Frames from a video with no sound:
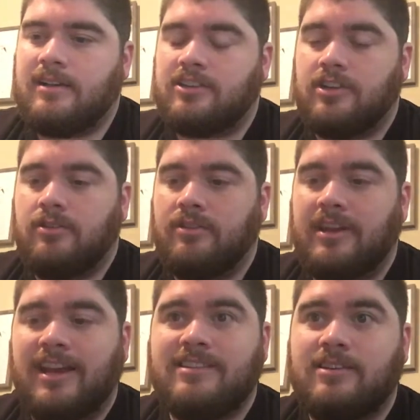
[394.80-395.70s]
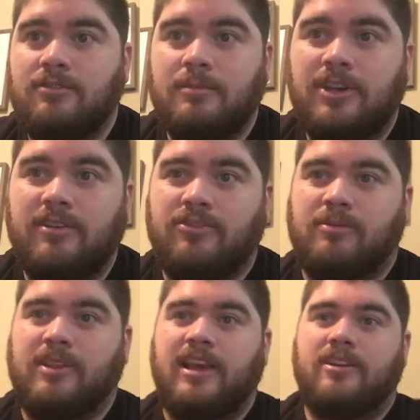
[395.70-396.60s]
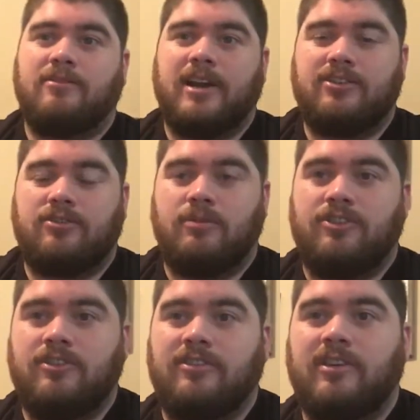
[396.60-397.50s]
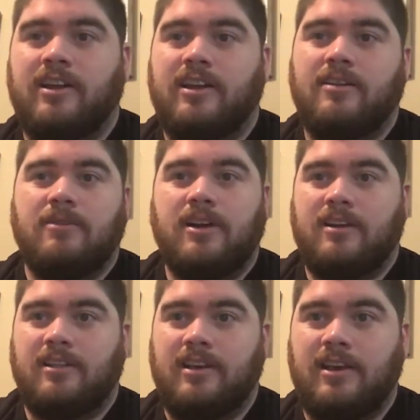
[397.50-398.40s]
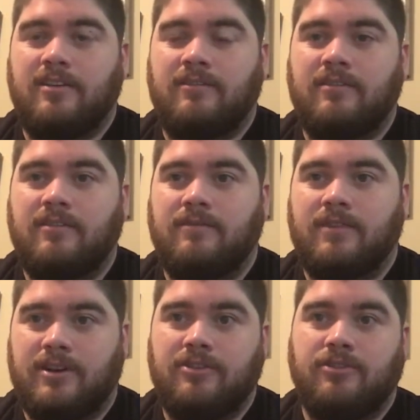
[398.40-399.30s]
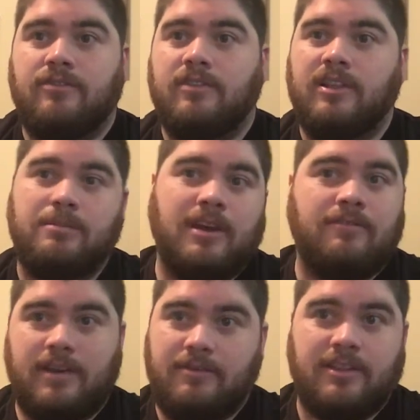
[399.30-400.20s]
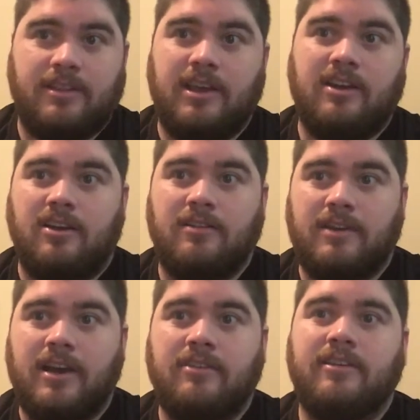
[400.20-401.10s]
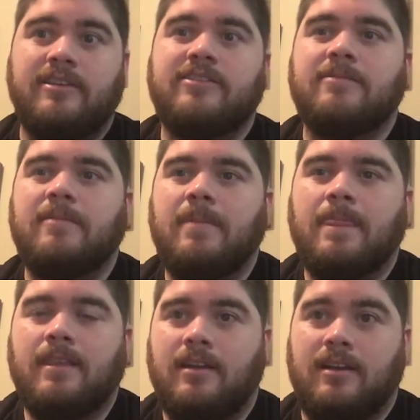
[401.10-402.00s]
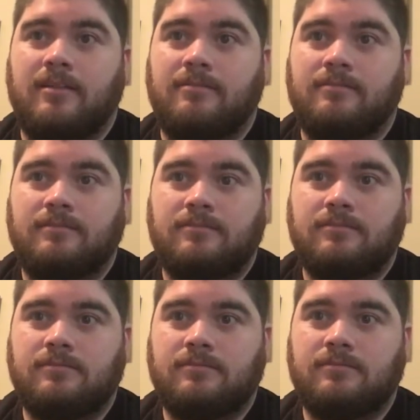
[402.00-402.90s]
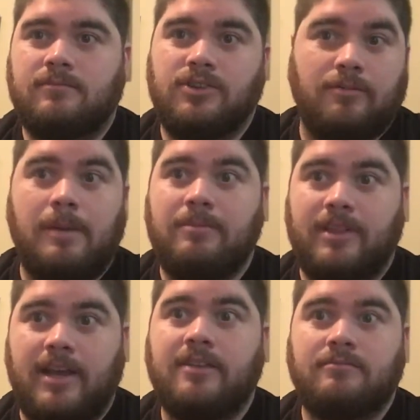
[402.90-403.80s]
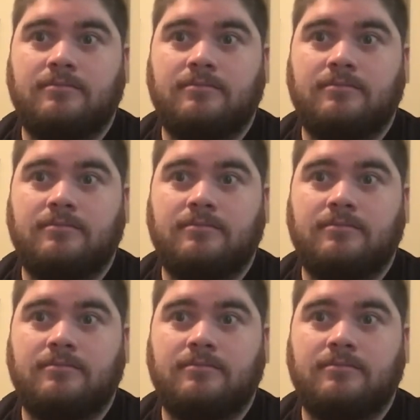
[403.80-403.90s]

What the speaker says: So the next thing we'll be doing is related rates, which is unironically and very truthfully my favorite thing in all of calculus. So remember that.